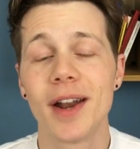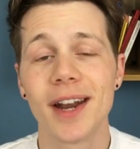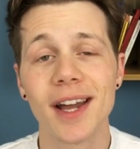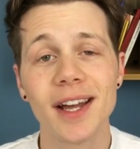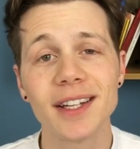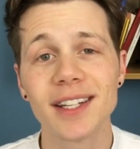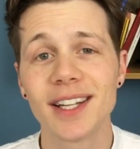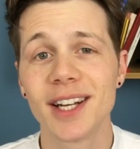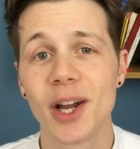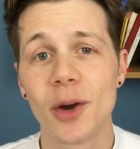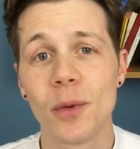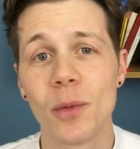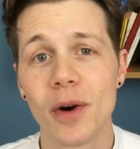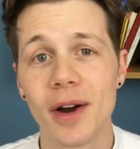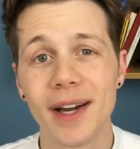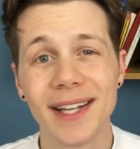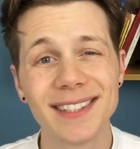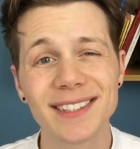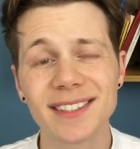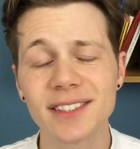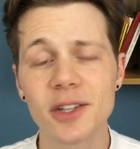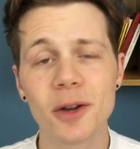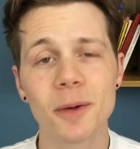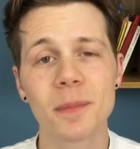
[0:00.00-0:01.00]
I don't know why.
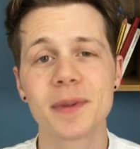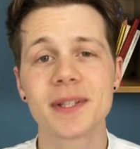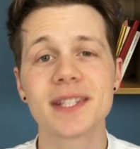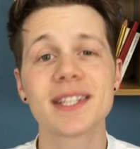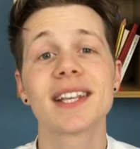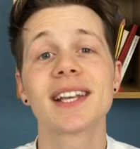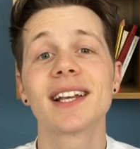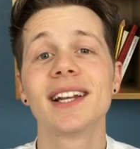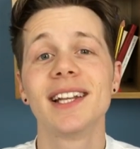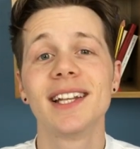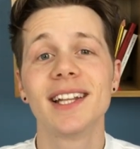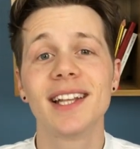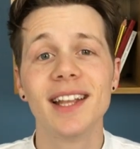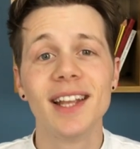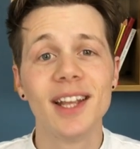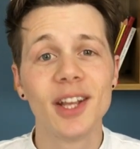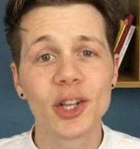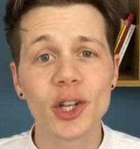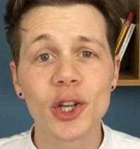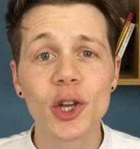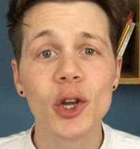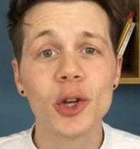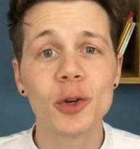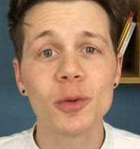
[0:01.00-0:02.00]
It's not a particularly
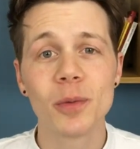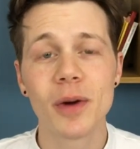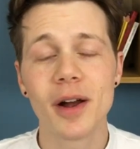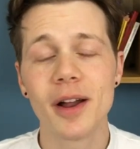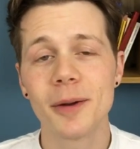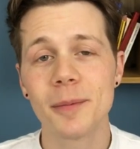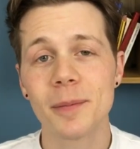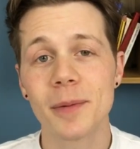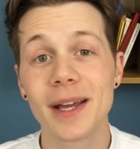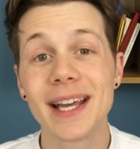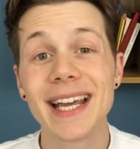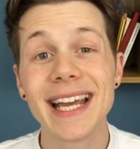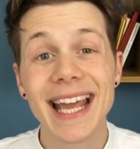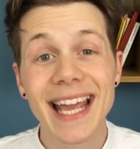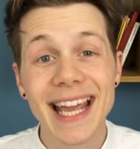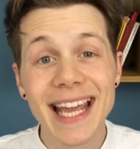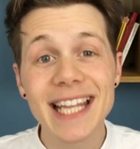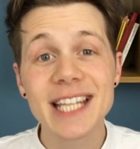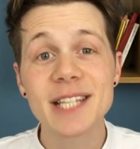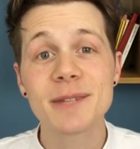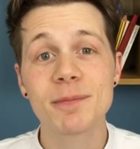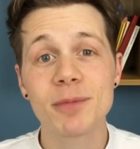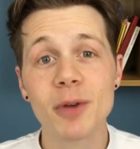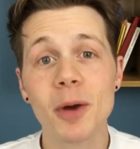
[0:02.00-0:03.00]
good one, but
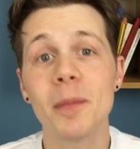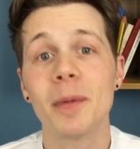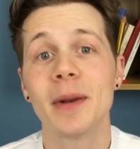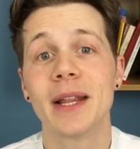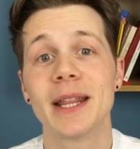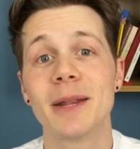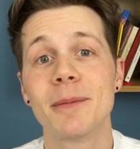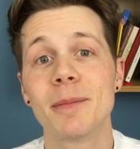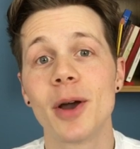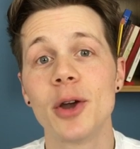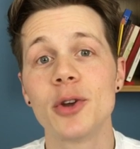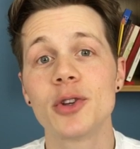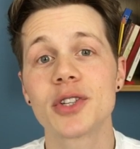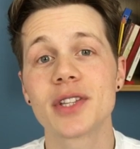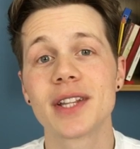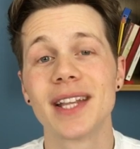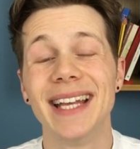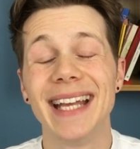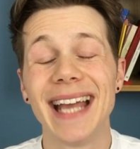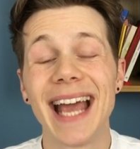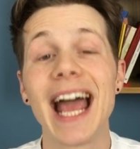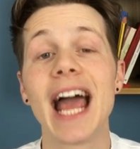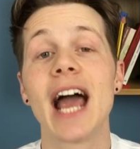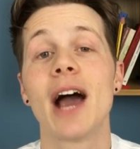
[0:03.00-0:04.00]
it's probably the most
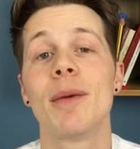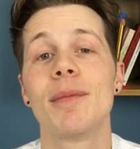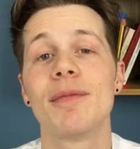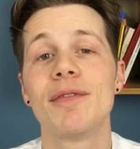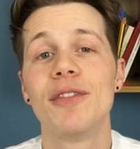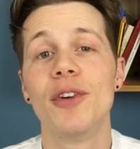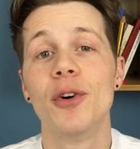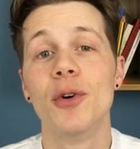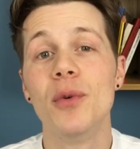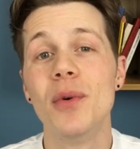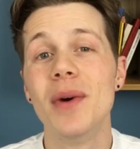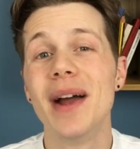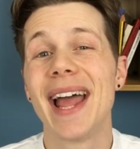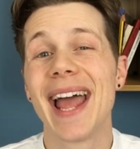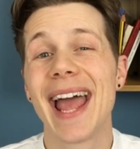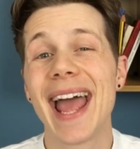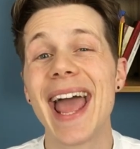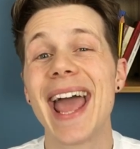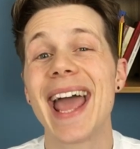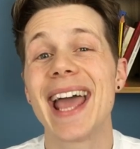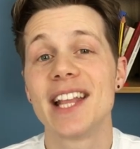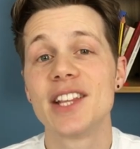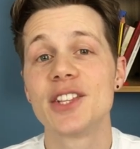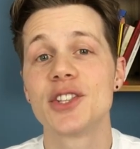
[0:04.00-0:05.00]
helpful
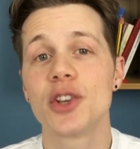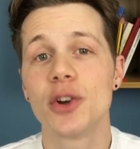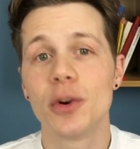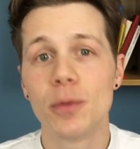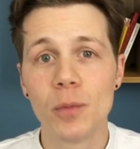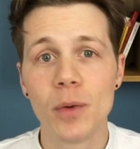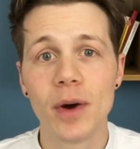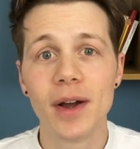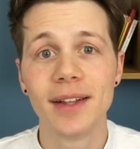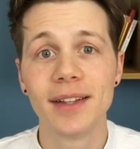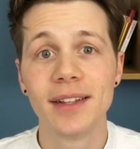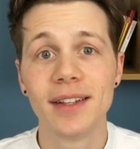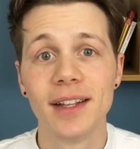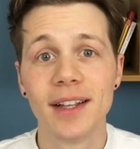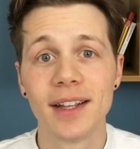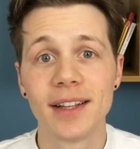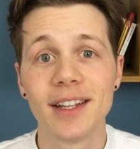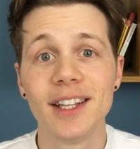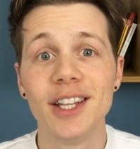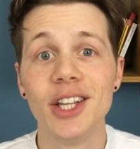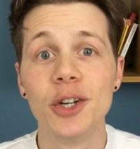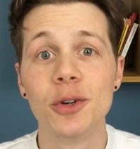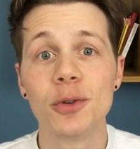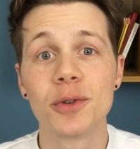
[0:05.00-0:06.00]
hands-on one
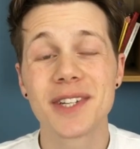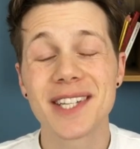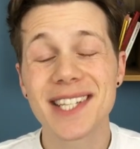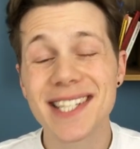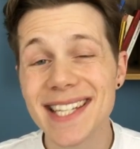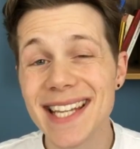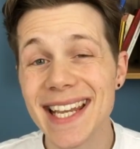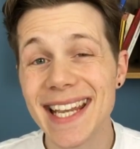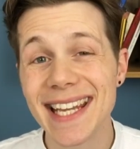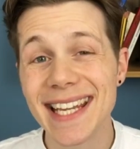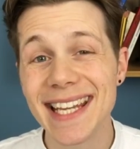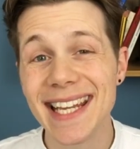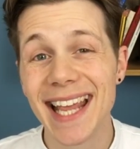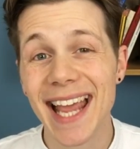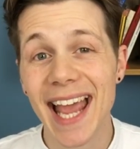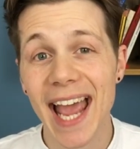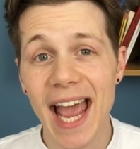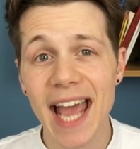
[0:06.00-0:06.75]
that you'll see,